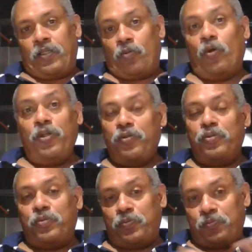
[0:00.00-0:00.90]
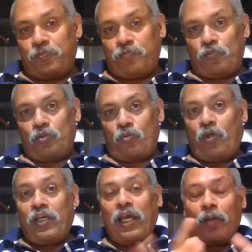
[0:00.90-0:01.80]
What do you do?
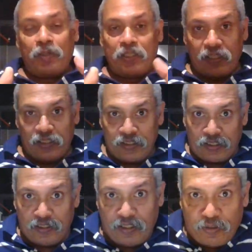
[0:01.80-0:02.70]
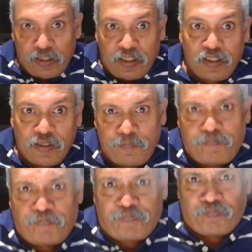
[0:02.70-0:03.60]
What happened is there was a
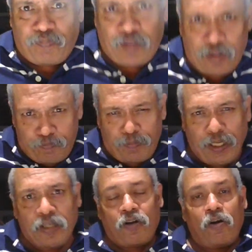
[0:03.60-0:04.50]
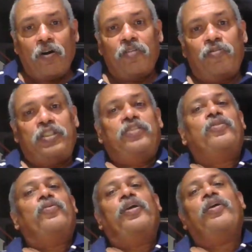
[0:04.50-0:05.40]
big con which is
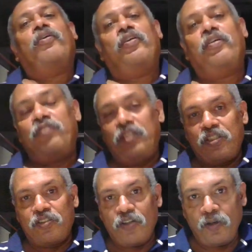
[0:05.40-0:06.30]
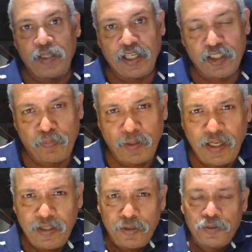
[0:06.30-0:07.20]
going on, and which has not been
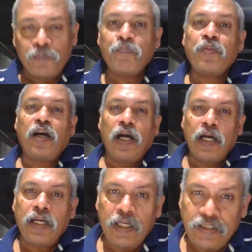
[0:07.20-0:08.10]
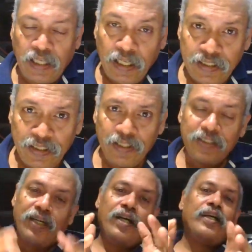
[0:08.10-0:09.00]
explained to architects. As it
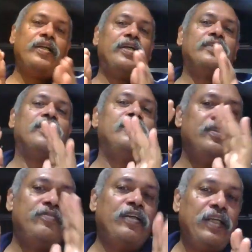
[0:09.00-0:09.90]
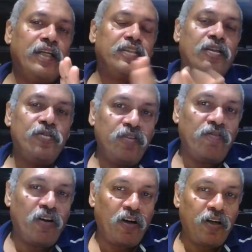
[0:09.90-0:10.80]
is, architects are this very exclusive
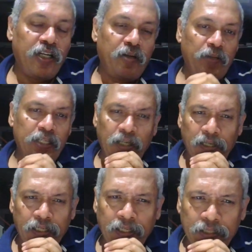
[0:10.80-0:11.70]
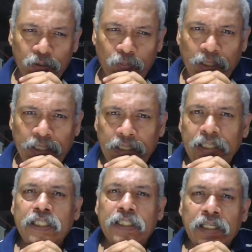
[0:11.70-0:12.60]
lot, and many architects whom I
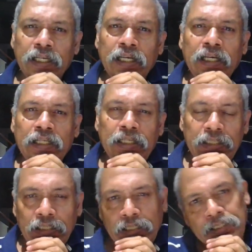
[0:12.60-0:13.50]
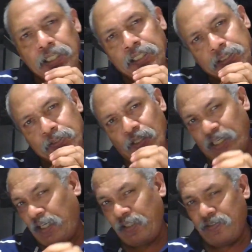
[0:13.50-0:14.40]
teach, they think that, a